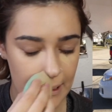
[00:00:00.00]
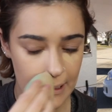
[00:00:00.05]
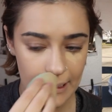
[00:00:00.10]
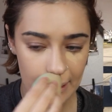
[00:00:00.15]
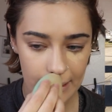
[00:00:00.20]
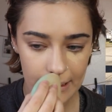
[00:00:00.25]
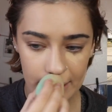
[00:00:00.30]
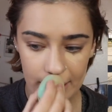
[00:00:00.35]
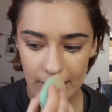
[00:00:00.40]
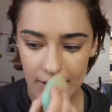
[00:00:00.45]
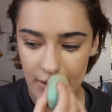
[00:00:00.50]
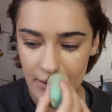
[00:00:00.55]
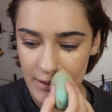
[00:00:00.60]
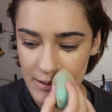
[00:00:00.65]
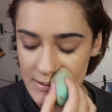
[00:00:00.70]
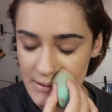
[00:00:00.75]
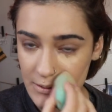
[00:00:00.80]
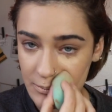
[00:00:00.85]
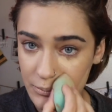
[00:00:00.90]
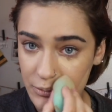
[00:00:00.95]
and it
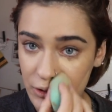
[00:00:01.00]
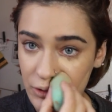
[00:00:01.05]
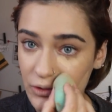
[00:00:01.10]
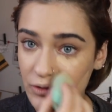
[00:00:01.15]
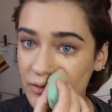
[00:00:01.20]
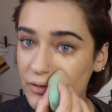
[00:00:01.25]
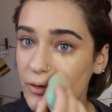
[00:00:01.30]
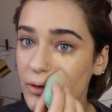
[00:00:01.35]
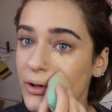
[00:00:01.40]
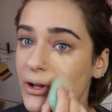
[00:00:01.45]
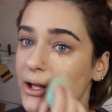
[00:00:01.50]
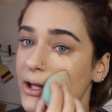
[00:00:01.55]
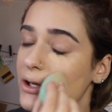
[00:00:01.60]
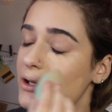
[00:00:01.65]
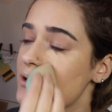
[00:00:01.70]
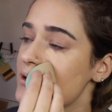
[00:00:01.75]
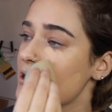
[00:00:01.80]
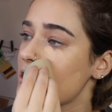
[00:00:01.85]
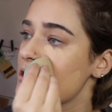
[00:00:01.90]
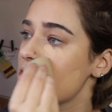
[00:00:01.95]
is beautiful. It
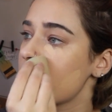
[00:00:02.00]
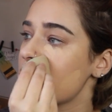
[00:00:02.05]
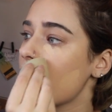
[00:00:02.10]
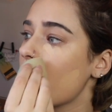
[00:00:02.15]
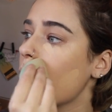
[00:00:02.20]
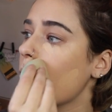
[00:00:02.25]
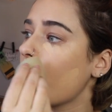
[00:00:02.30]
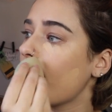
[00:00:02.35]
is like Snow